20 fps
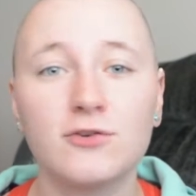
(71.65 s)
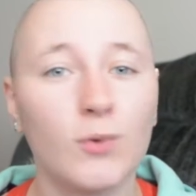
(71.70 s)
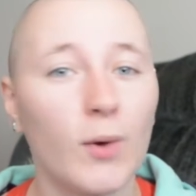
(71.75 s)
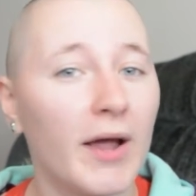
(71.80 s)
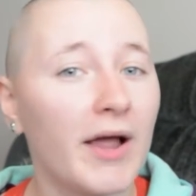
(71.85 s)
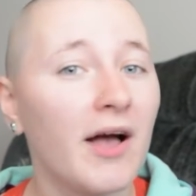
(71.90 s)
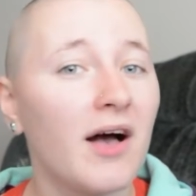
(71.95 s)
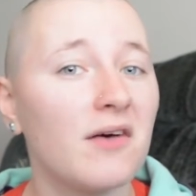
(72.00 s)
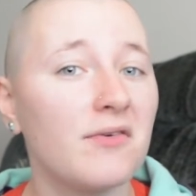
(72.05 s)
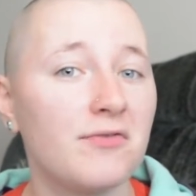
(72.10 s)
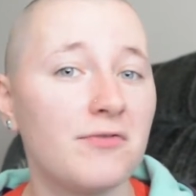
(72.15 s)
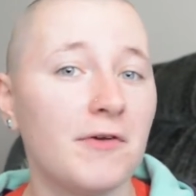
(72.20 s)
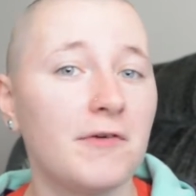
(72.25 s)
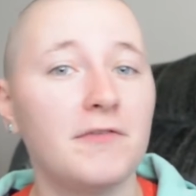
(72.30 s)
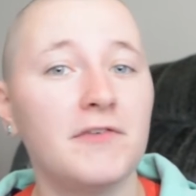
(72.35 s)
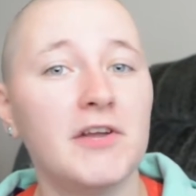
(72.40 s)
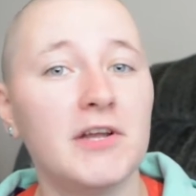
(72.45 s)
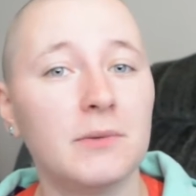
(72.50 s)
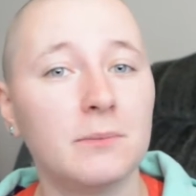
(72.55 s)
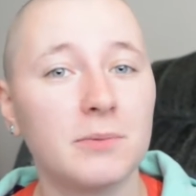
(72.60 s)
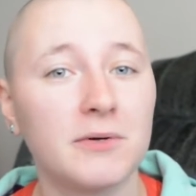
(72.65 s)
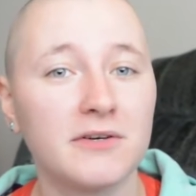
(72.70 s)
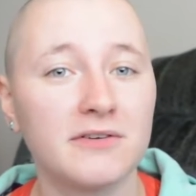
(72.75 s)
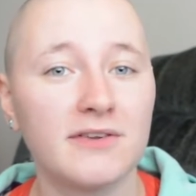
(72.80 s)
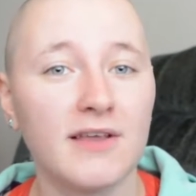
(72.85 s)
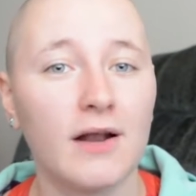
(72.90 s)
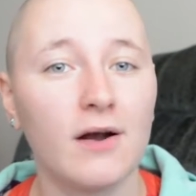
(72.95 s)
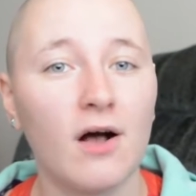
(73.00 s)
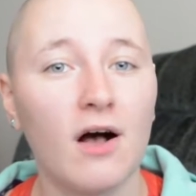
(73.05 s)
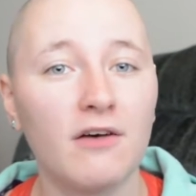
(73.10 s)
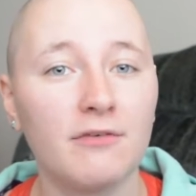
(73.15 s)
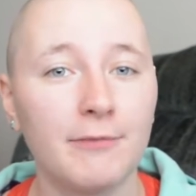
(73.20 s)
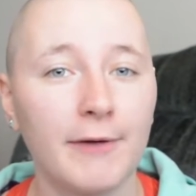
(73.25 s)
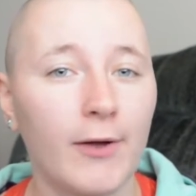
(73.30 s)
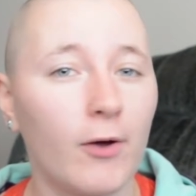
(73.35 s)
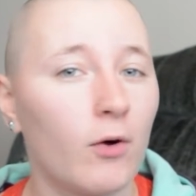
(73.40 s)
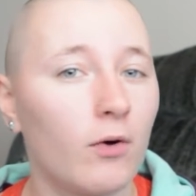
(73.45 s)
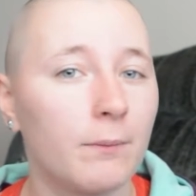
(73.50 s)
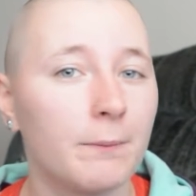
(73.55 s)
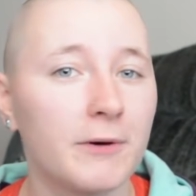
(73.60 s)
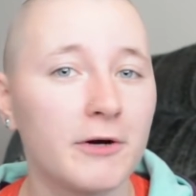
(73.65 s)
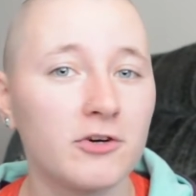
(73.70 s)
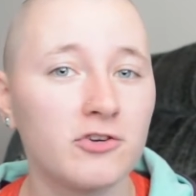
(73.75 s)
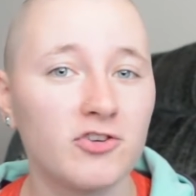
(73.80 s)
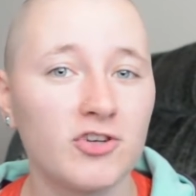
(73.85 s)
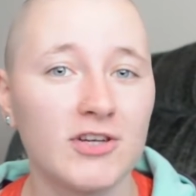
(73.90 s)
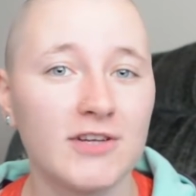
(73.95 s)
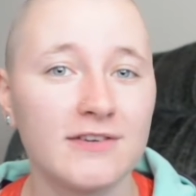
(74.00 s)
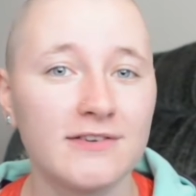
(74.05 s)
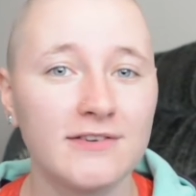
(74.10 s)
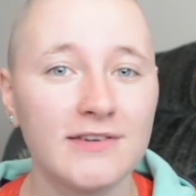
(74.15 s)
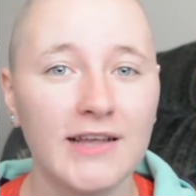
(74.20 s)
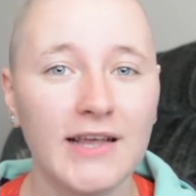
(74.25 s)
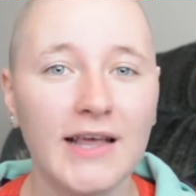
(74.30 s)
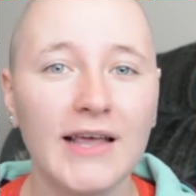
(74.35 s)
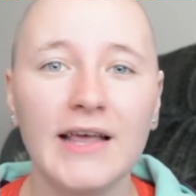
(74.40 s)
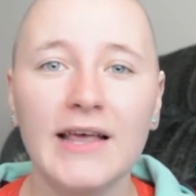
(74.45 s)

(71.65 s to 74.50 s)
so I got 15% off my whole purchase.